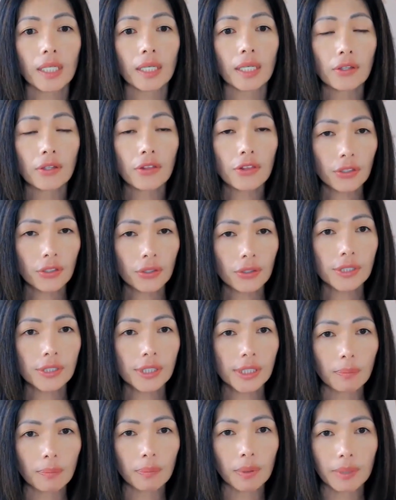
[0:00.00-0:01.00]
The third
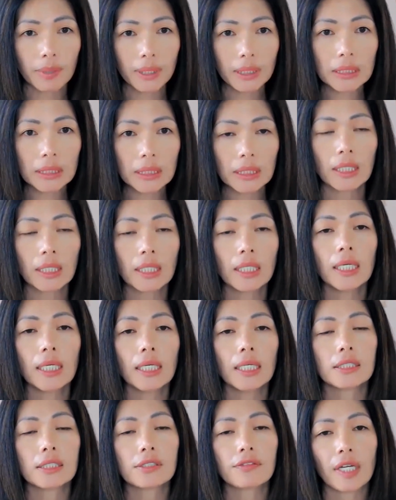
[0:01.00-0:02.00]
supplement
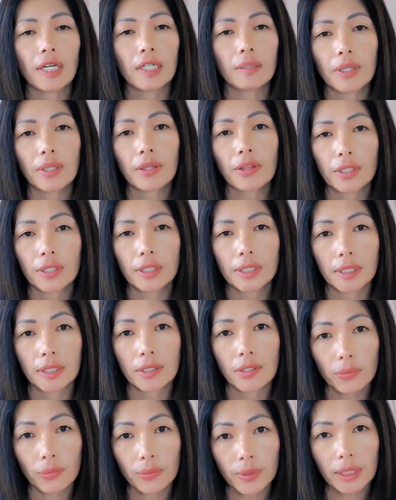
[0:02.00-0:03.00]
is vitamin
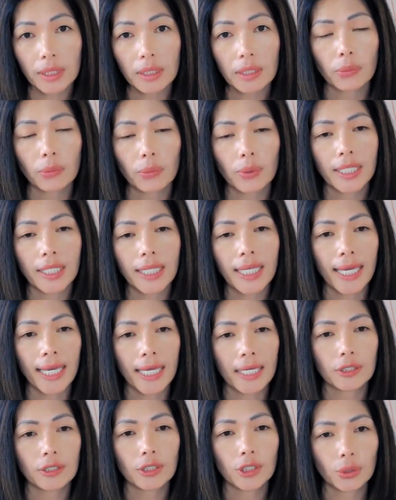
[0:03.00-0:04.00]
D3 with
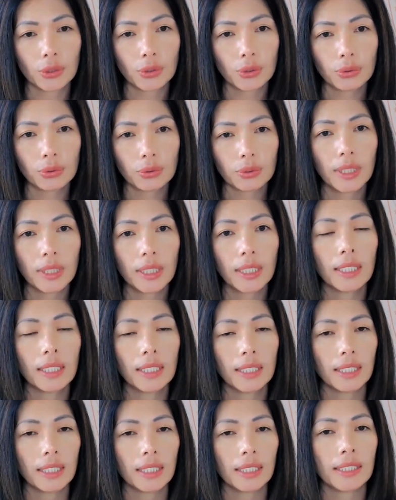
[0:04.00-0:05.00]
K2.
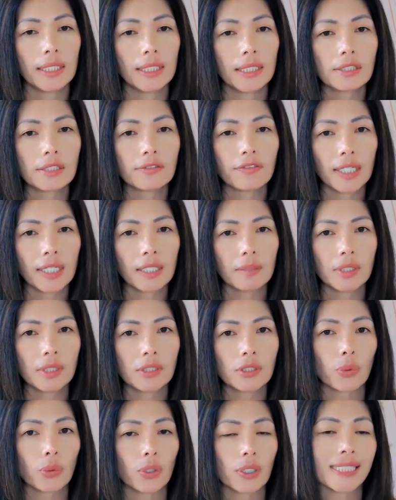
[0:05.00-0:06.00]
These
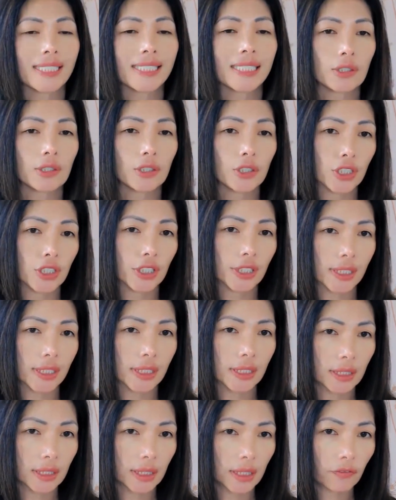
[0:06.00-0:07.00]
vitamins work
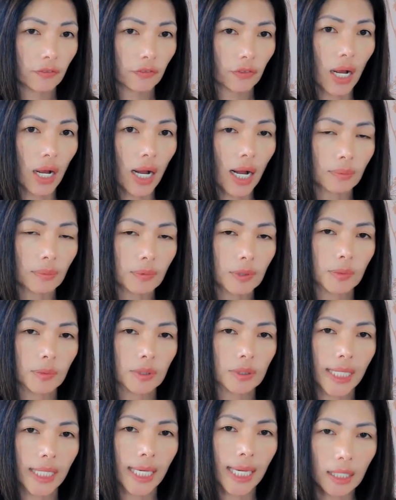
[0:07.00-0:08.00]
synergistically for
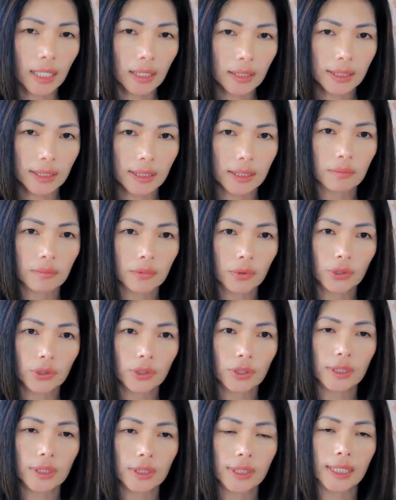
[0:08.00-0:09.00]
optimal calcium
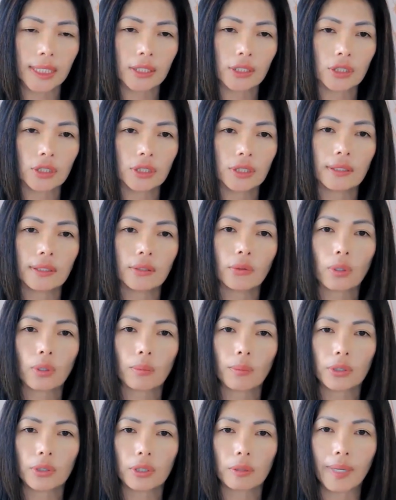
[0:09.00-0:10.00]
utilization and
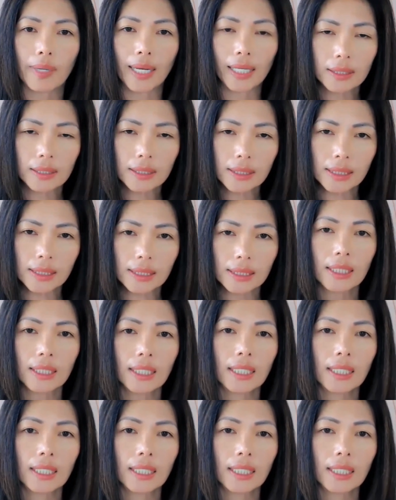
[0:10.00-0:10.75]
hormonal balance.